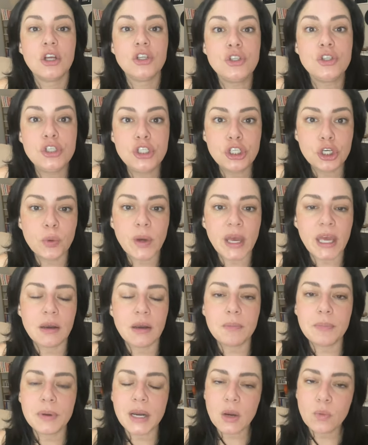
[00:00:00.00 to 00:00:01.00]
do it.
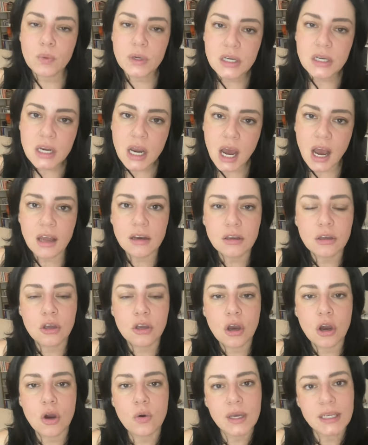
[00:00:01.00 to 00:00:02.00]
But I would not
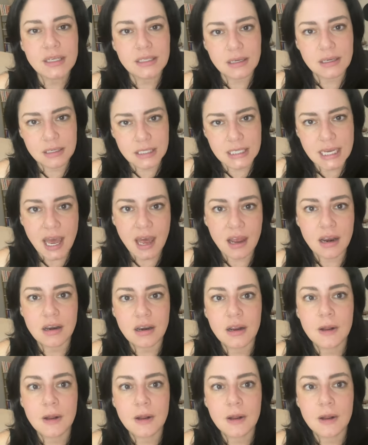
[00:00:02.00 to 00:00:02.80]
go into debt